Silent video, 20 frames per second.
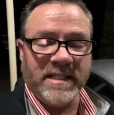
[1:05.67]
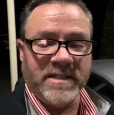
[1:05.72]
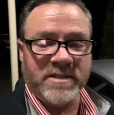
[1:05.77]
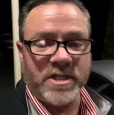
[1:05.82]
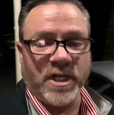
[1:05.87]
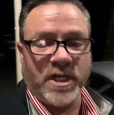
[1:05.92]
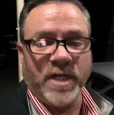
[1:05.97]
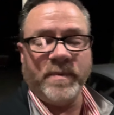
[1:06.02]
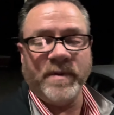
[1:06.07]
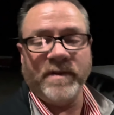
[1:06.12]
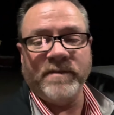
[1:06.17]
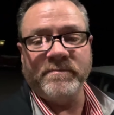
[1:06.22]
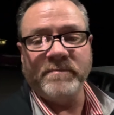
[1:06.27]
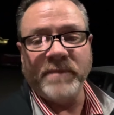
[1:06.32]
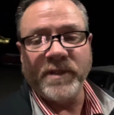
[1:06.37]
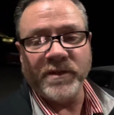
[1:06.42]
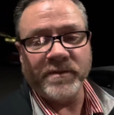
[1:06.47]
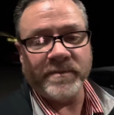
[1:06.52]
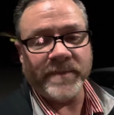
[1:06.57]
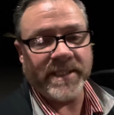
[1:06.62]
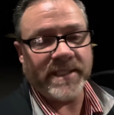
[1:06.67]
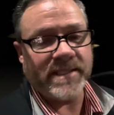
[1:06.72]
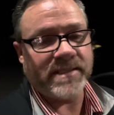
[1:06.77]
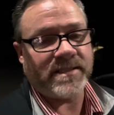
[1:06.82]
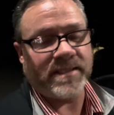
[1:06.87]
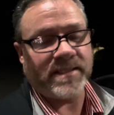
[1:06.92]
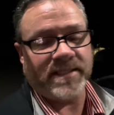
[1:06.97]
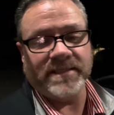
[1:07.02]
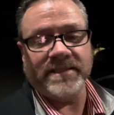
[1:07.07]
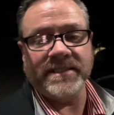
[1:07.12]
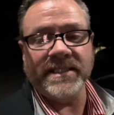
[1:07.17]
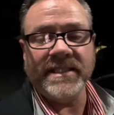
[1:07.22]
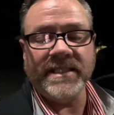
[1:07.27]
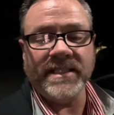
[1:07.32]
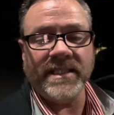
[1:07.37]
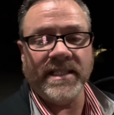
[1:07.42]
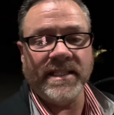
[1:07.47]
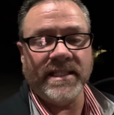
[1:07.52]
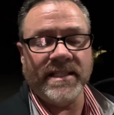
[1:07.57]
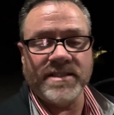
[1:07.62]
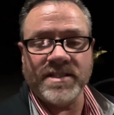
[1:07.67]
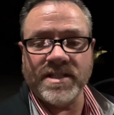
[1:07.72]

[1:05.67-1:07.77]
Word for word: interpretive movements and uh,